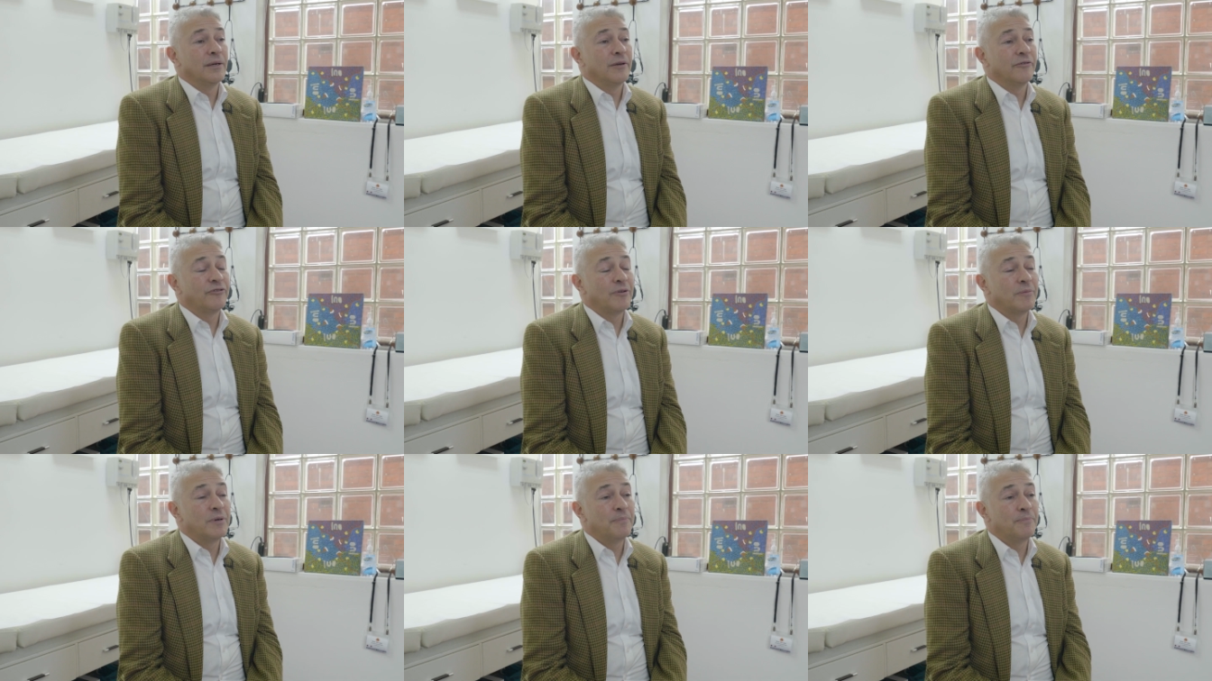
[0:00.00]

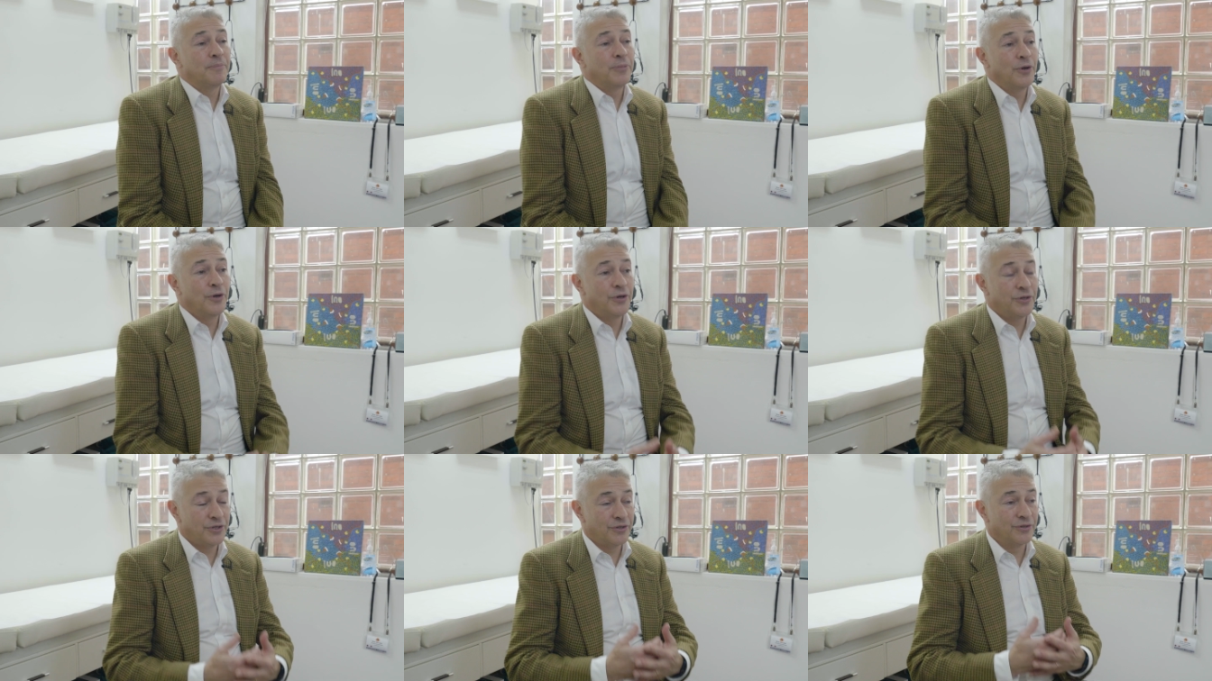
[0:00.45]
From a
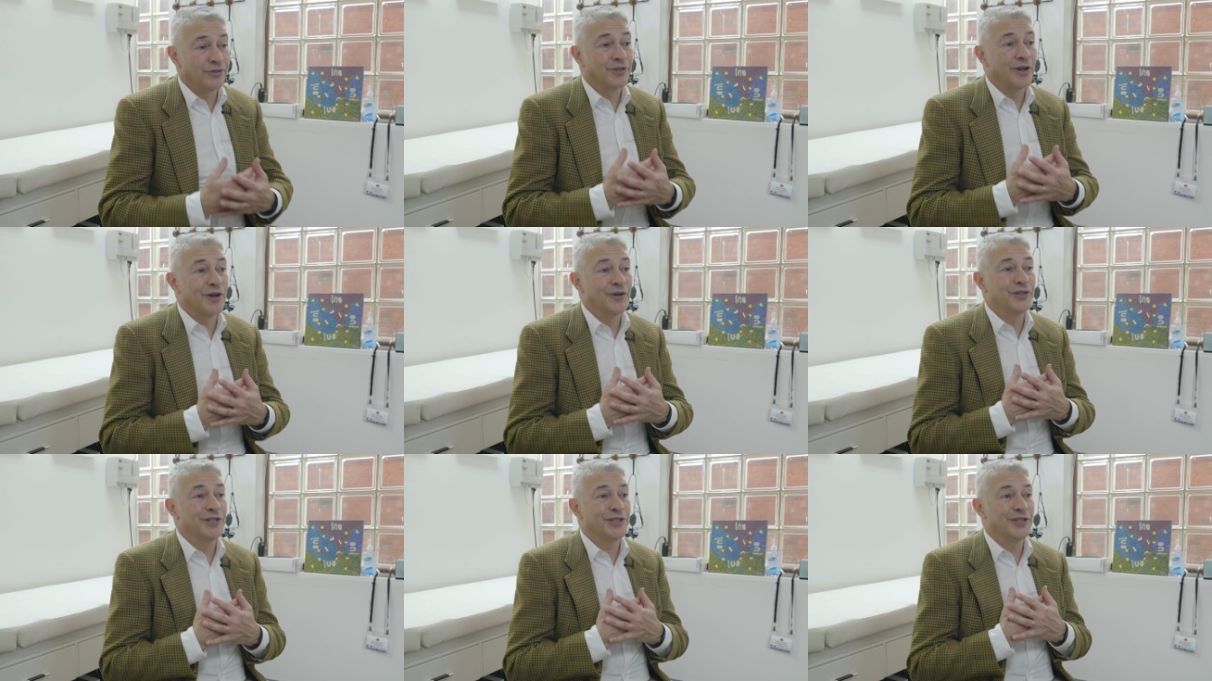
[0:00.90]
personal
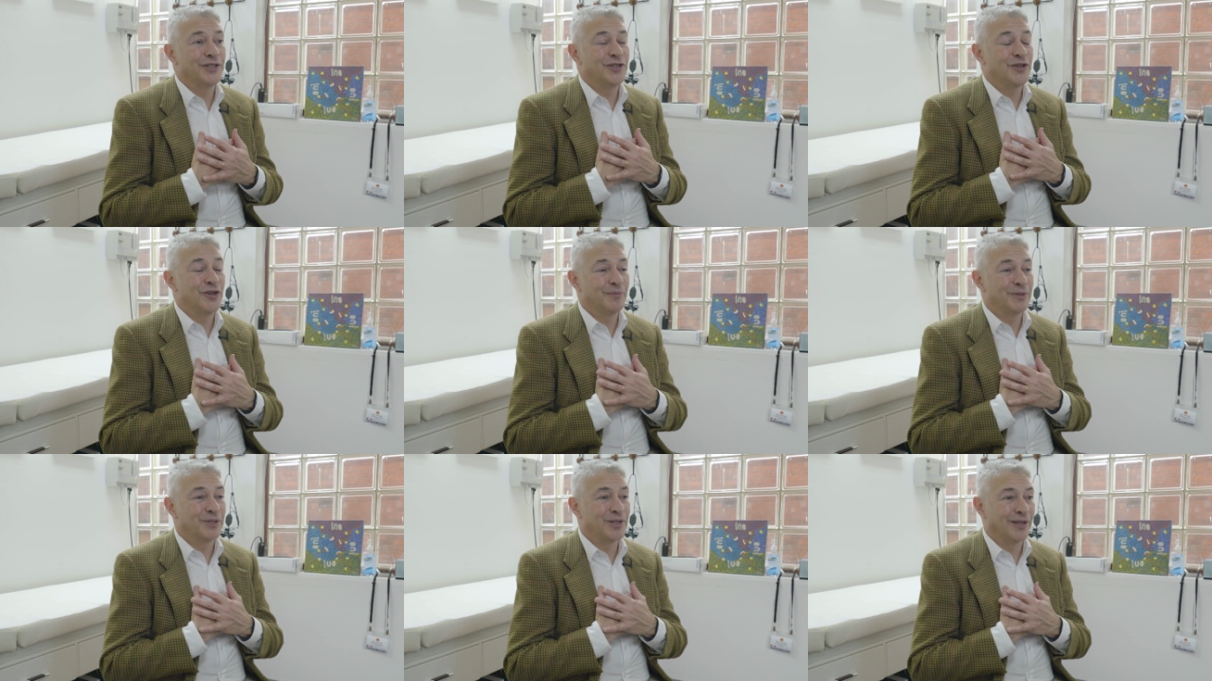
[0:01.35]
note as a
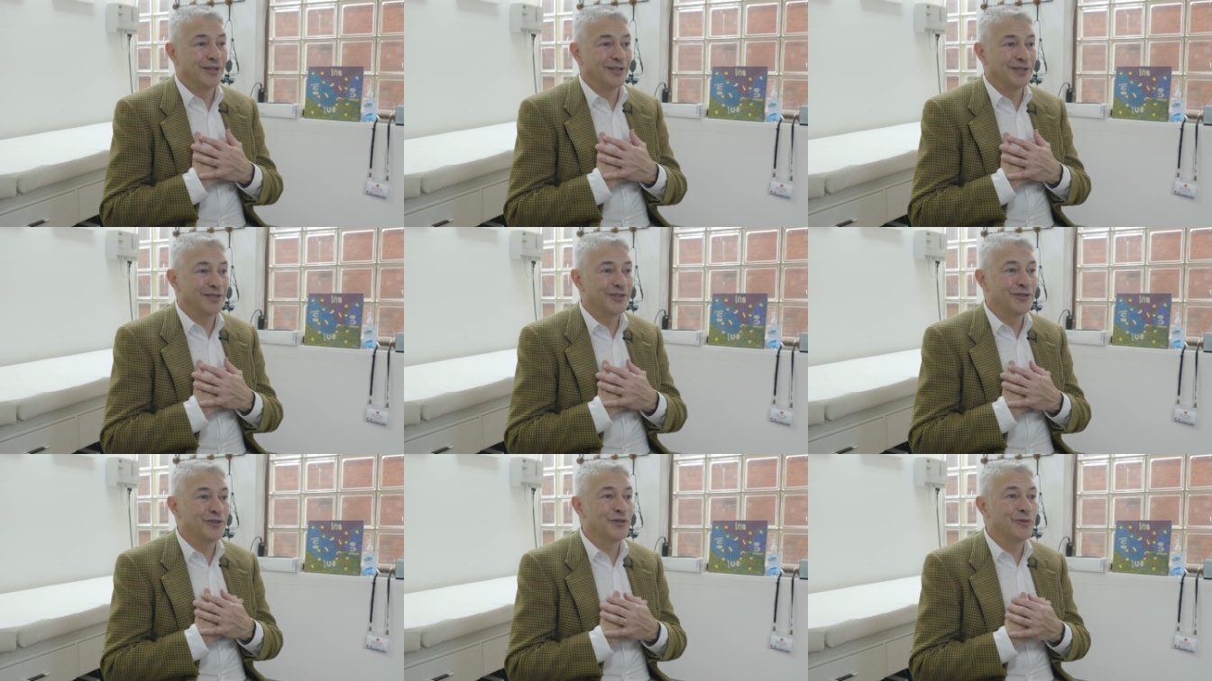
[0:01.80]

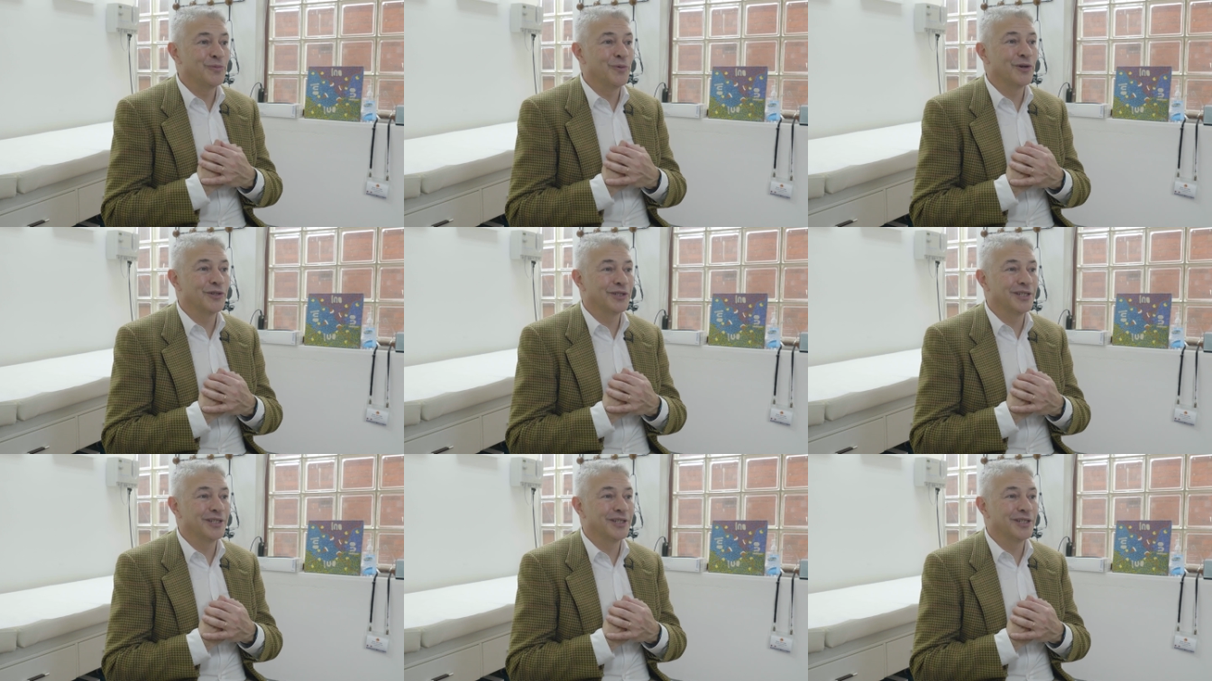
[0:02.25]
dermatologist who's worked